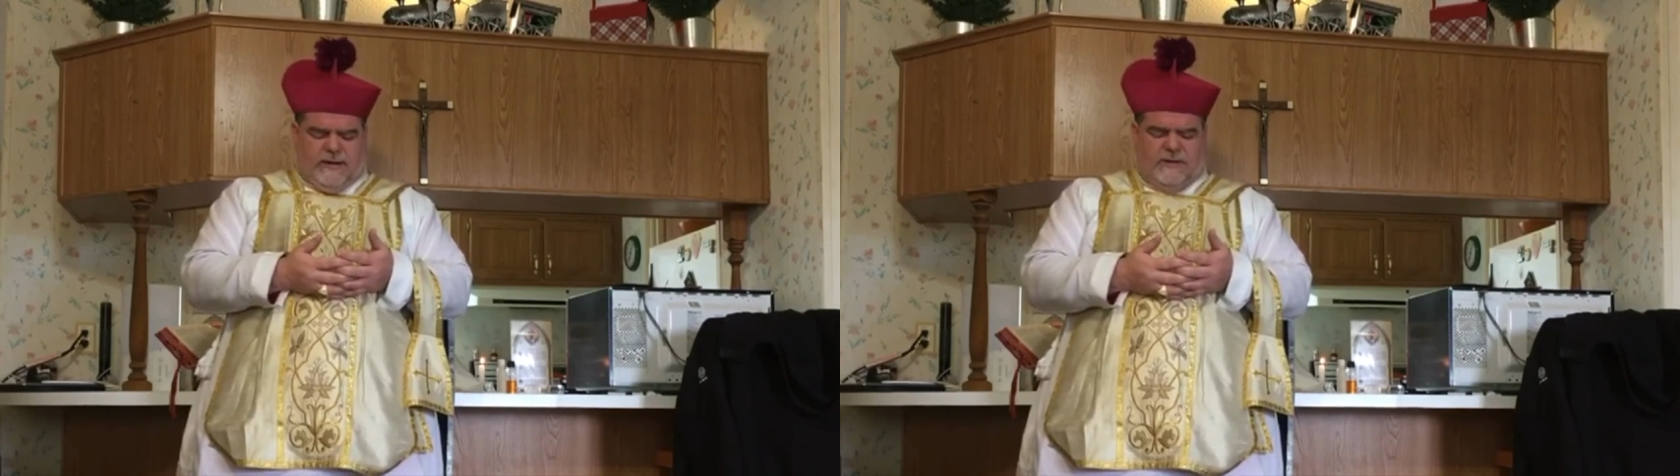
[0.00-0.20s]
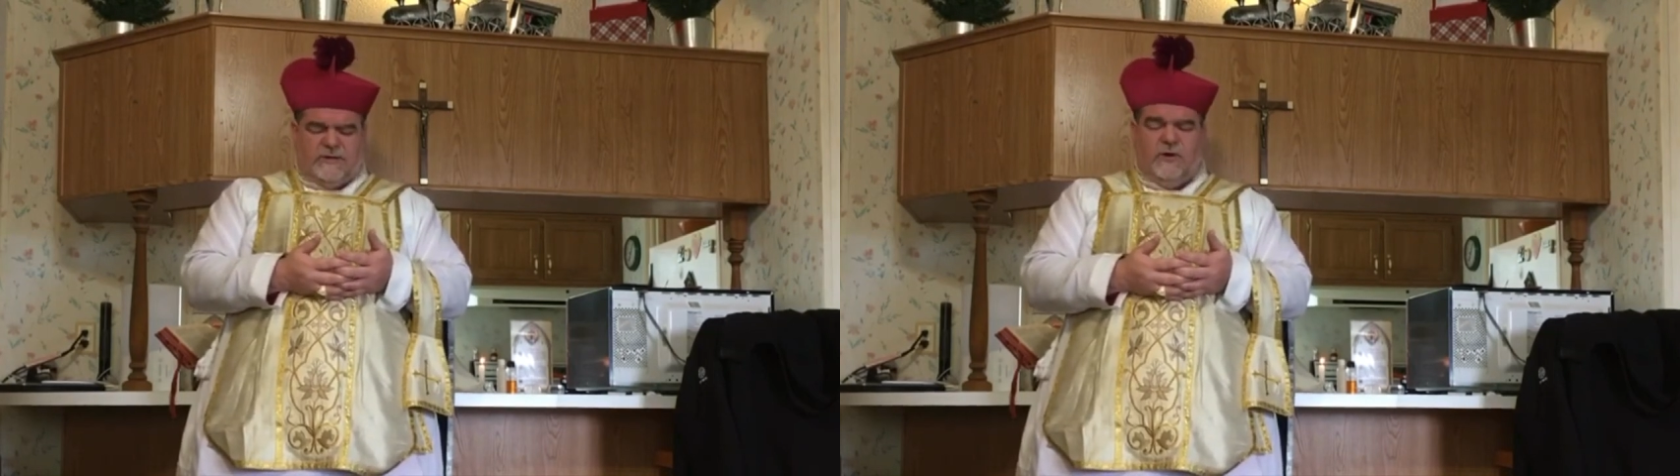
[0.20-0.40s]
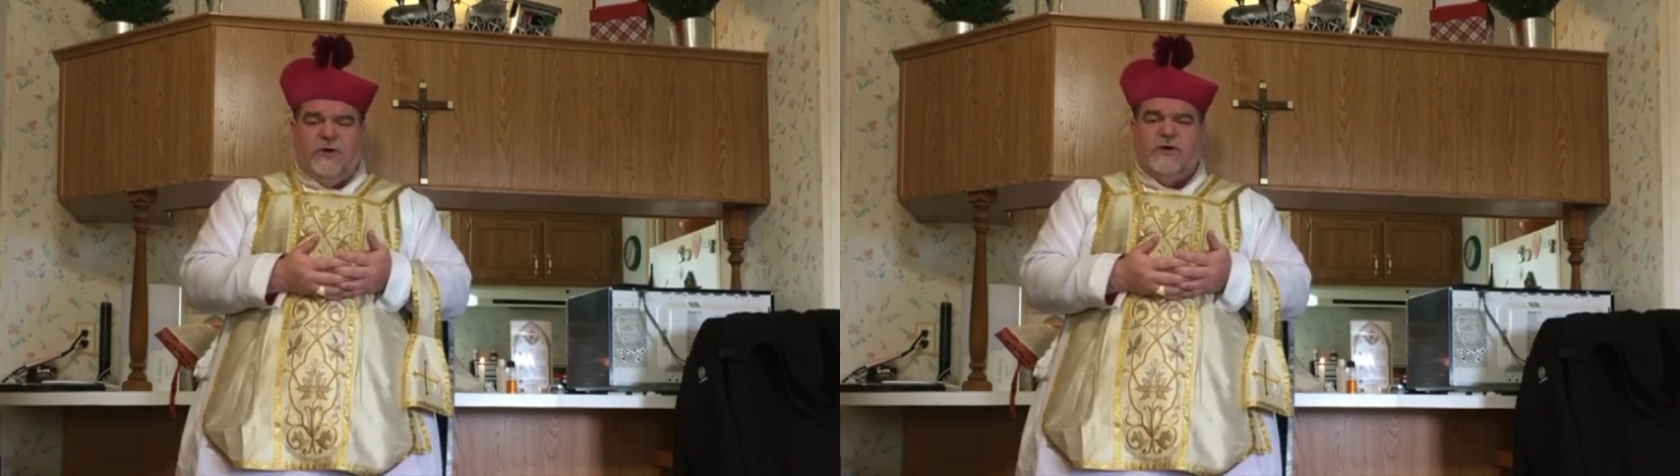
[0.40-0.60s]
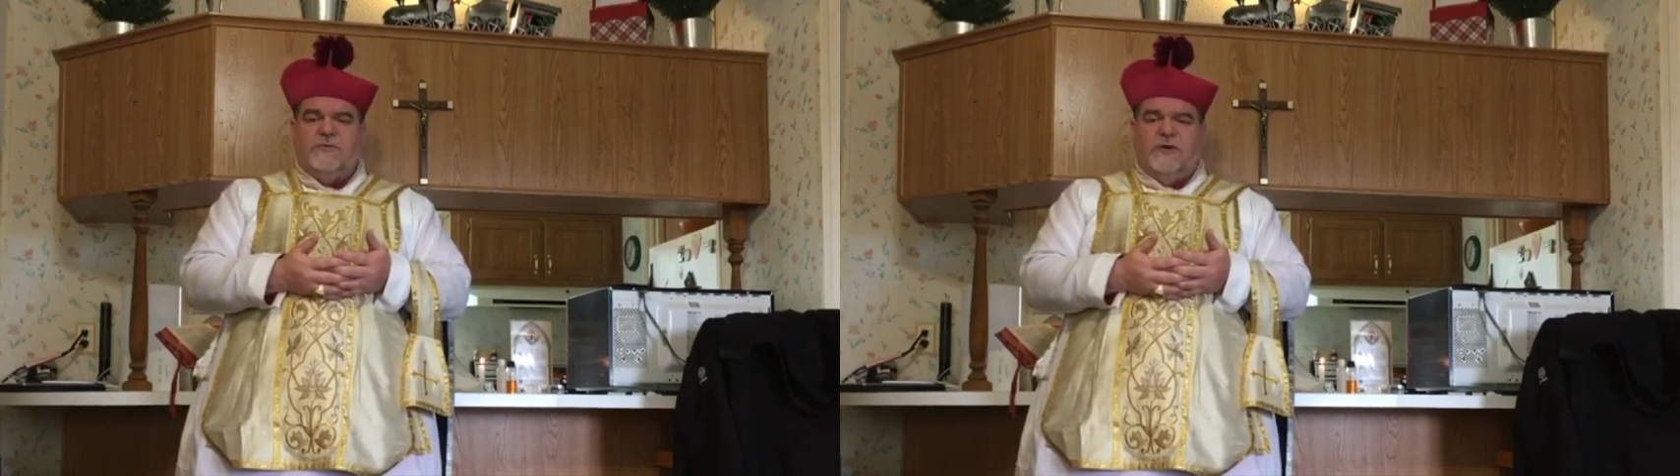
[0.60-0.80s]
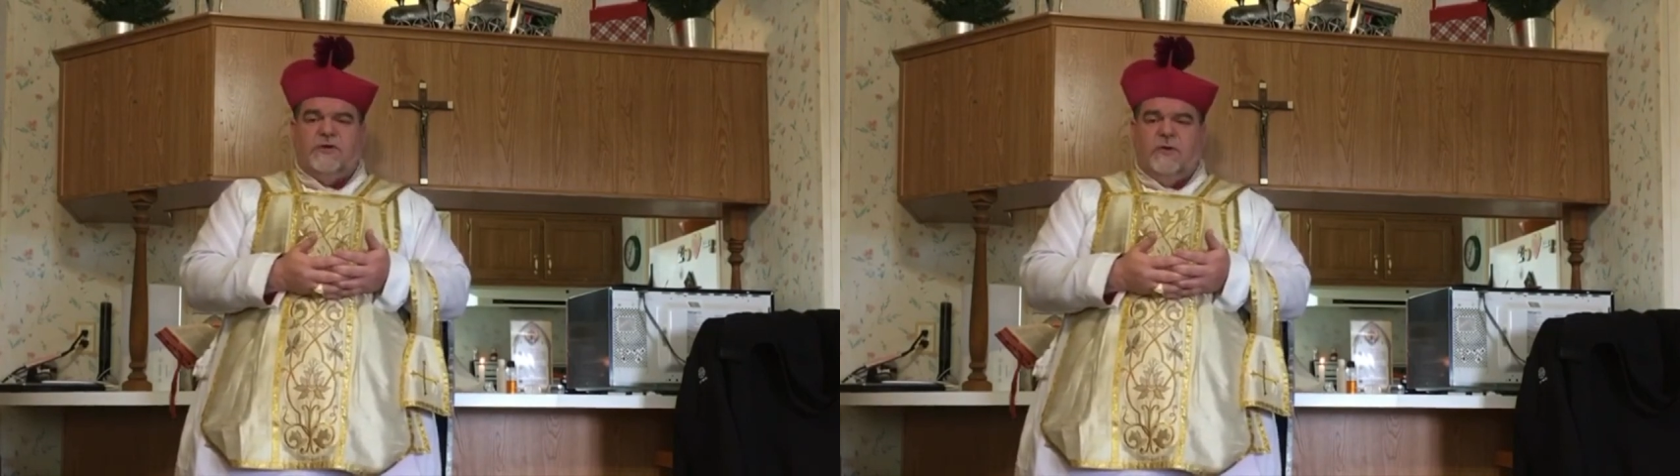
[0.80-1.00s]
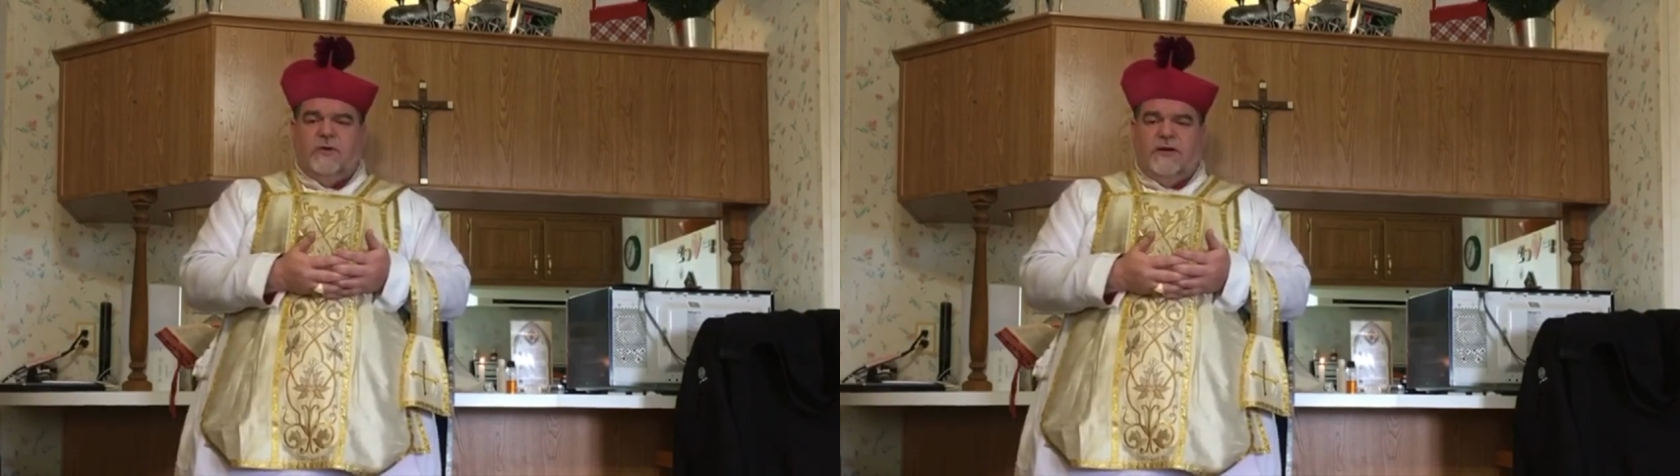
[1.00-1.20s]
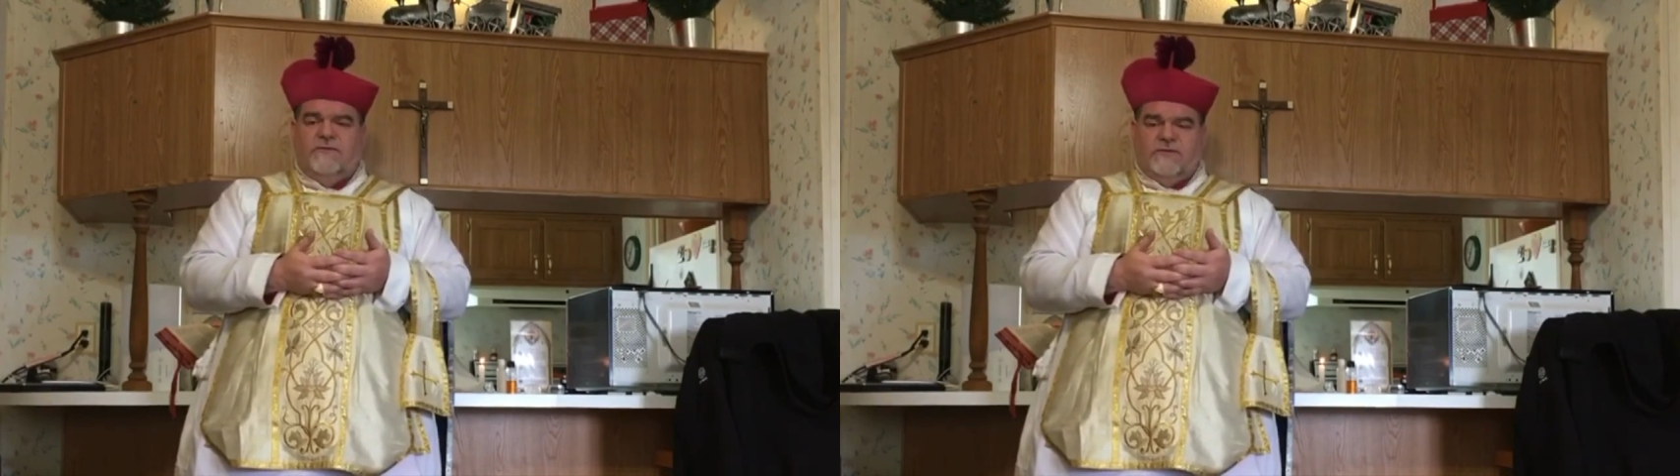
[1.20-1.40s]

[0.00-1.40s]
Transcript: as long as we know, love,